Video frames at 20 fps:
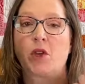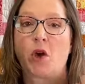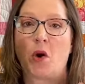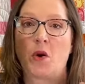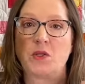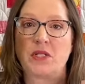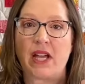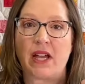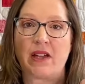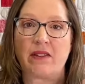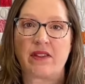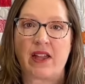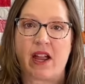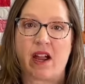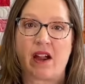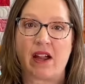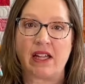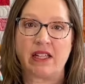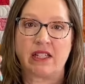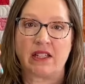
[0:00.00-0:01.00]
go down
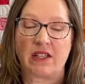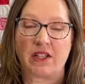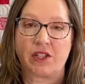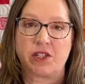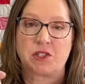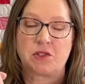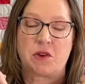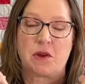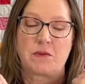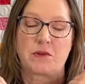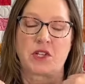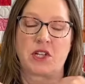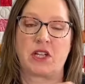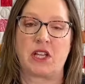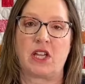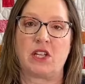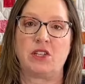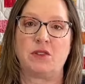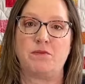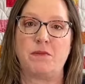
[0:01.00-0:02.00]
there into the description
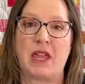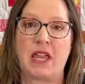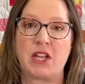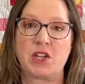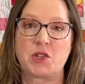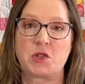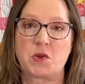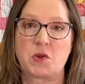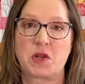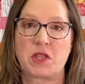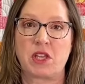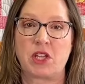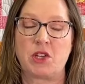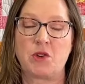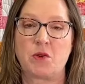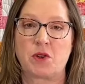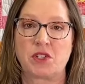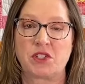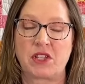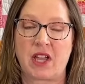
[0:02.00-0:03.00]
and make sure that
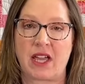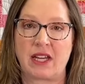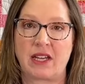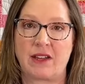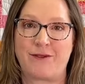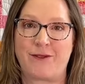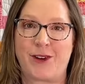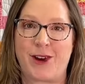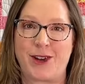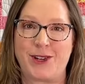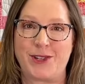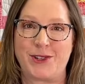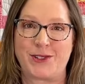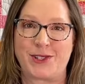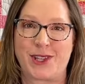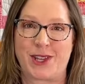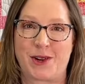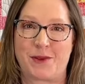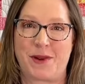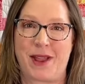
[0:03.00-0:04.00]
you are signed up for our
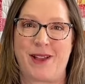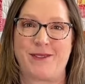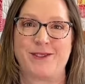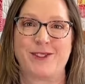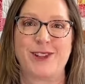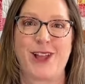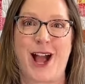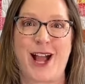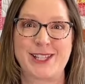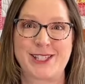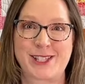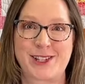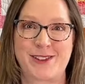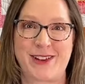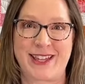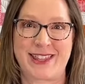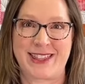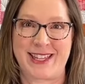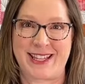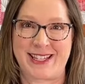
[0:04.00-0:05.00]
newsletter. We have lots of
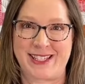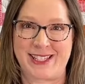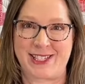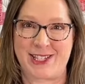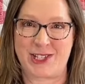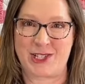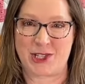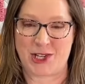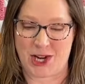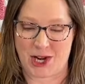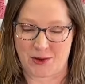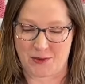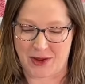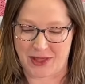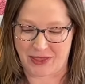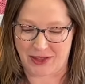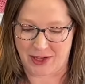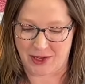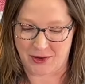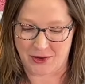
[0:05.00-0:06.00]
great things to share
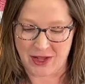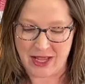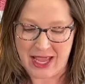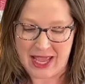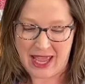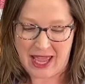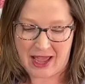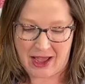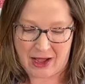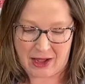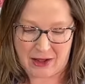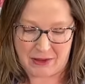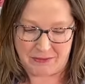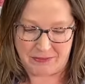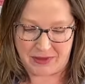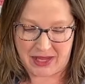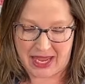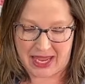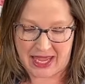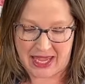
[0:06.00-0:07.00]
with you.
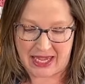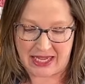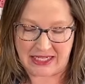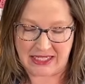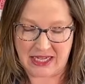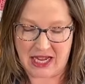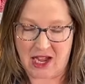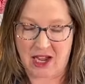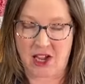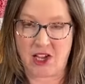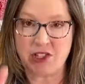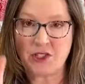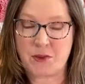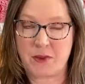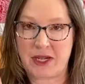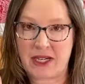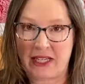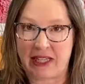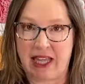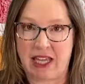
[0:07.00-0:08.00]
Um, and I also
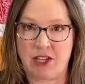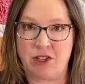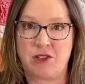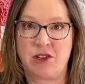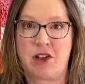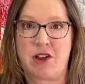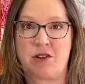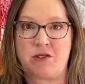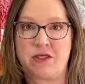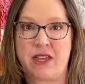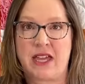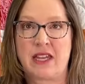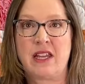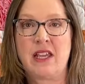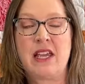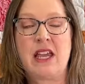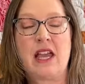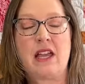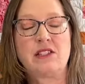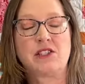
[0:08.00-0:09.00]
wanted to let you know that
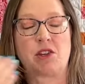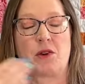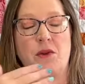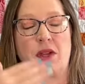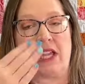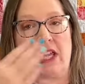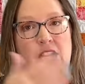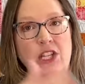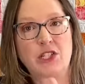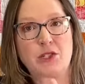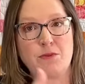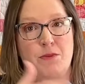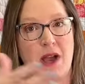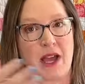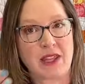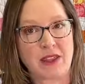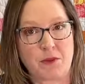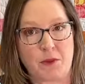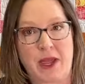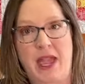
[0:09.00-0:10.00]
so each
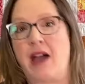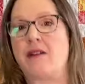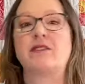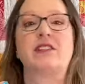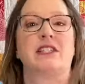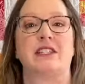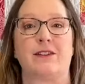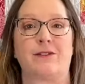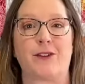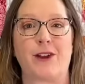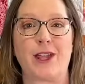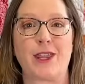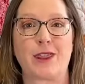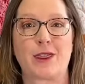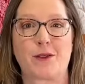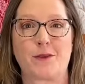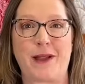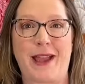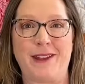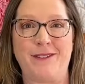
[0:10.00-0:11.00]
month we have a
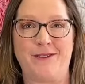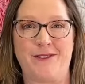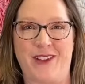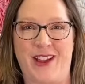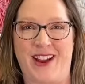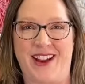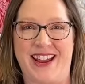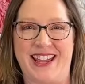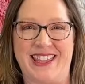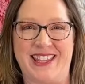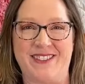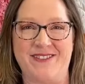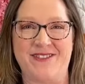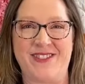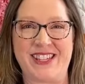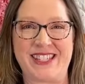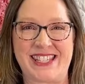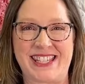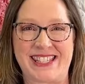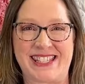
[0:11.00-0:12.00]
different thread fairy that
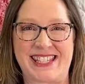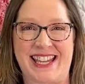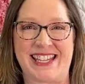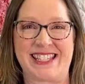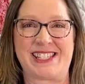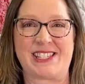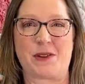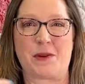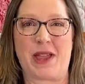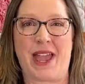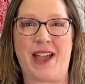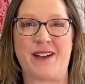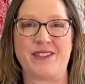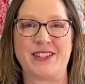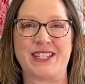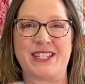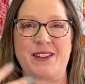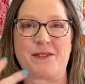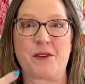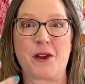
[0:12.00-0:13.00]
visits us. So we have
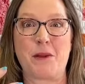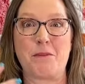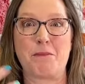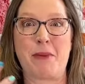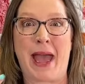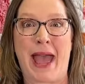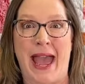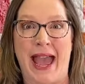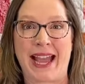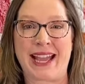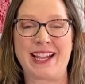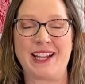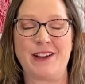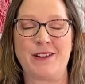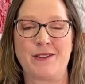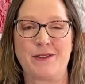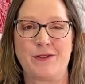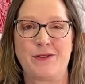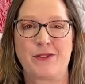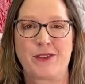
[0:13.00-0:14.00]
a different pack
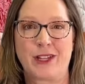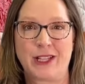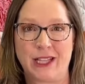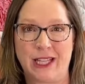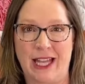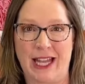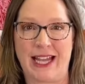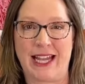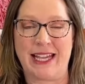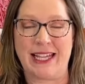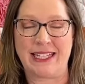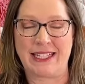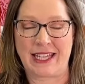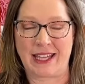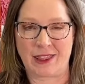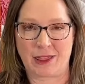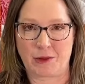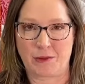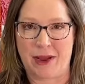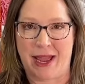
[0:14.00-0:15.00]
of Glide
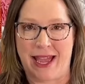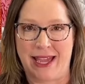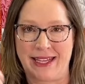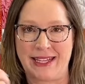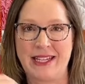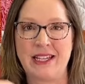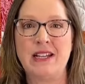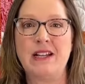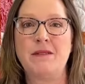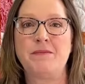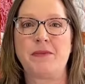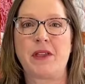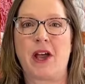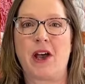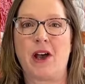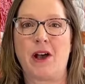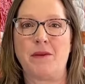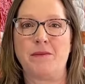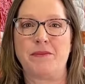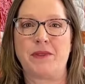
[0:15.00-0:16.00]
thread
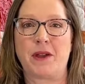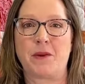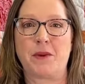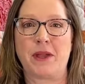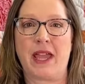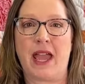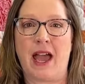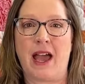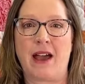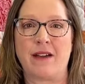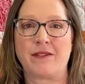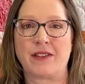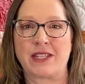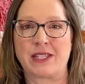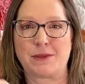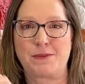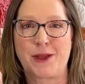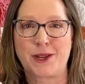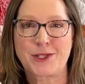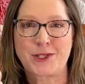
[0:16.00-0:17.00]
um, that we have at a
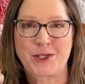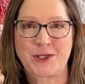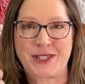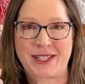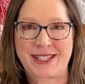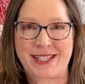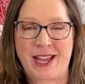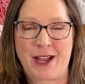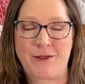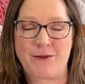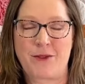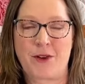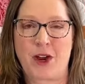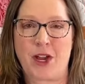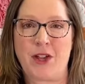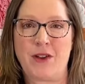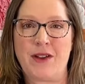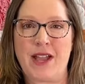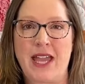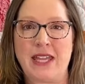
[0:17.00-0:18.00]
special discount for
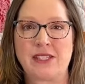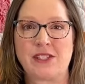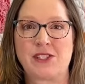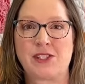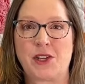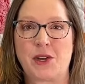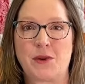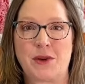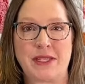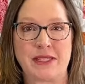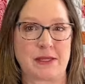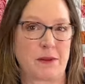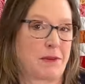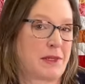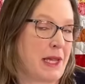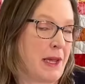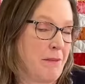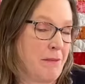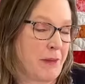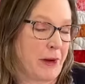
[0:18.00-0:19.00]
you. And so in
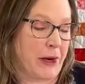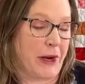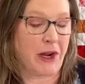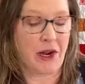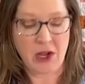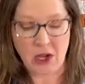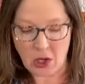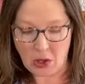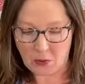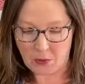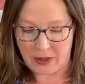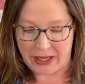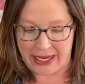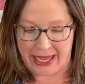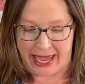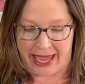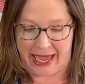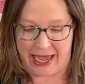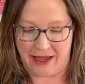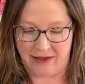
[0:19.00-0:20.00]
September, we
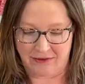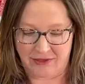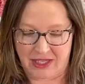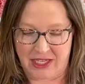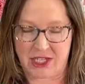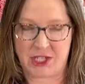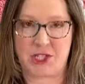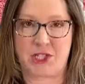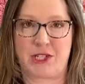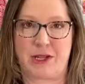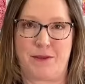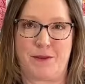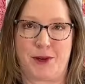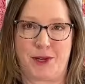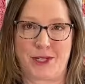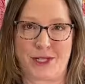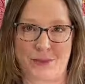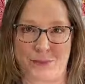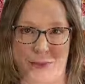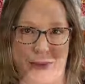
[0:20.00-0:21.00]
have the
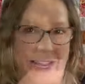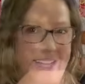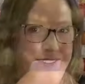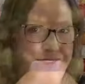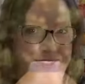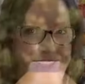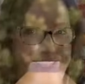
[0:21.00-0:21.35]
Shimmer Sprite